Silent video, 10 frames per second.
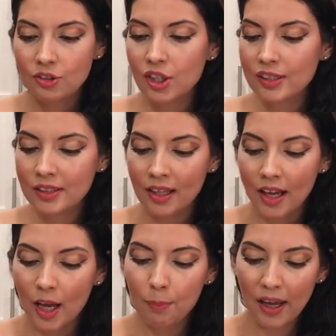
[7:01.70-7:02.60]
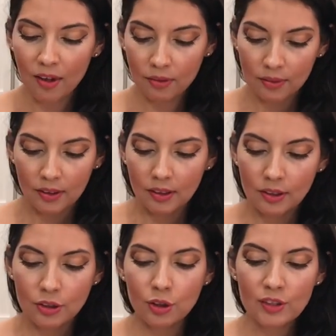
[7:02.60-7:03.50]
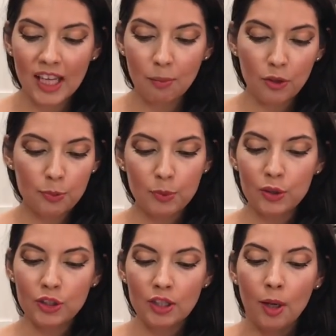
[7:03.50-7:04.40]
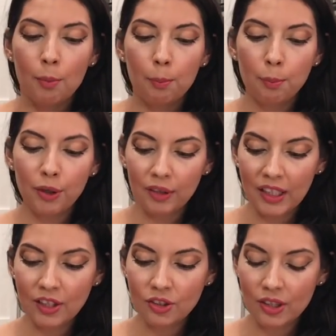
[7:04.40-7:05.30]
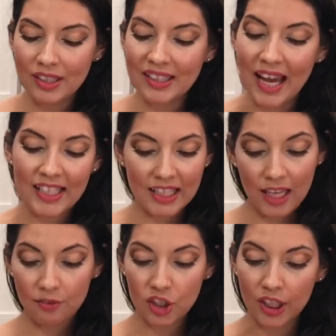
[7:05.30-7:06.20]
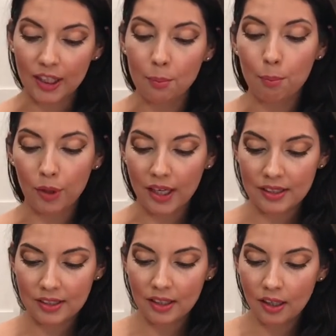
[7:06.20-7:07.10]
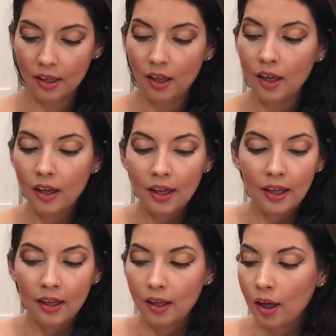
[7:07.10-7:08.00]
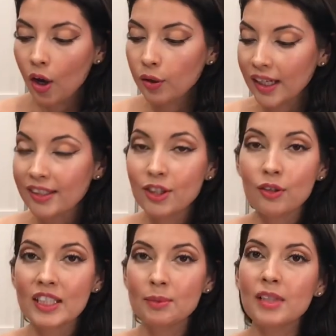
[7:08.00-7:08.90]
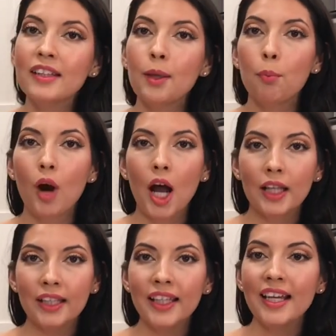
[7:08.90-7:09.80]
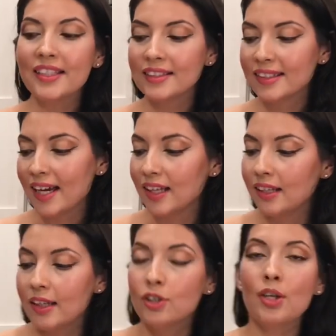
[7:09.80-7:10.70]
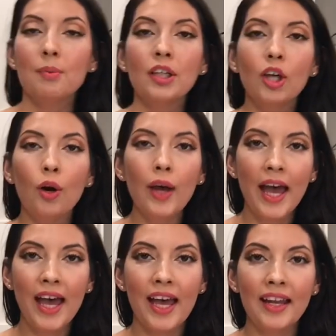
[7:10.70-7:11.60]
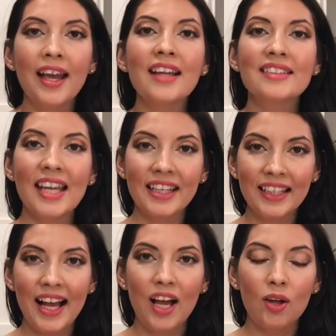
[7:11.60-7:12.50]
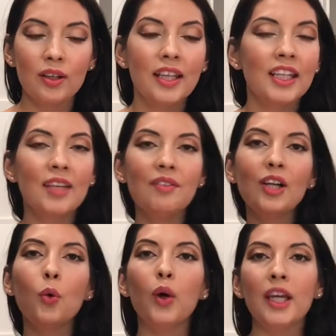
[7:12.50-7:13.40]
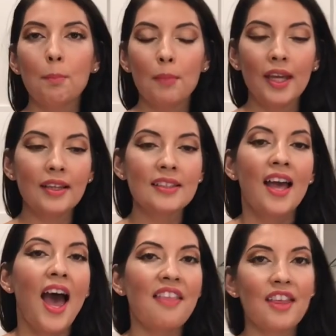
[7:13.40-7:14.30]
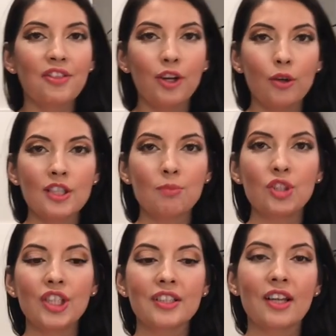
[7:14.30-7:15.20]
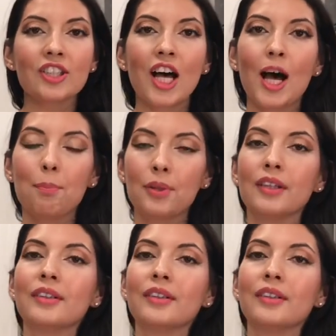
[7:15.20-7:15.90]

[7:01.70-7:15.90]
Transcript: Just about 2 tablespoons per each slice of chicken breast. Okay, so it seems like the broccoli is done. So I'm going to go ahead and take it out, give it a quick mix, and then throw some cheese on top.